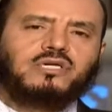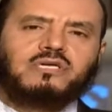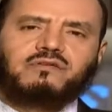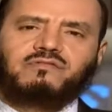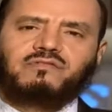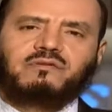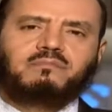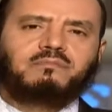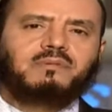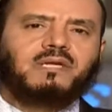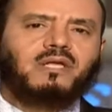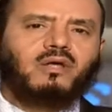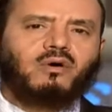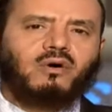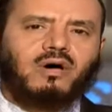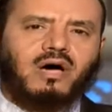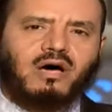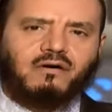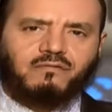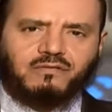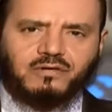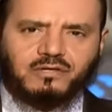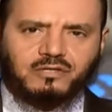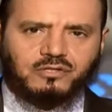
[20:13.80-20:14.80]
or even below
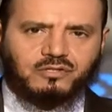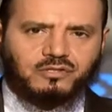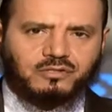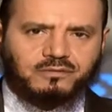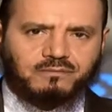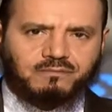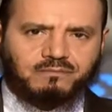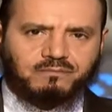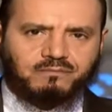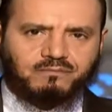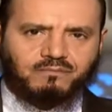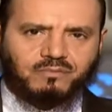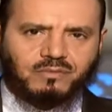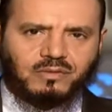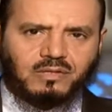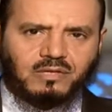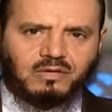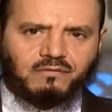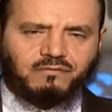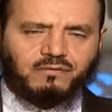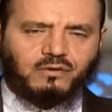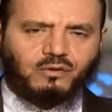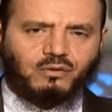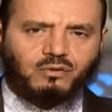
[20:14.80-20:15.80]
average.
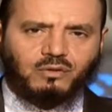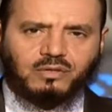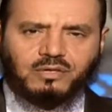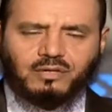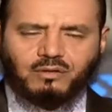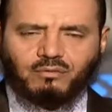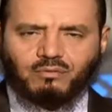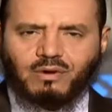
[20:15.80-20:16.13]
If you look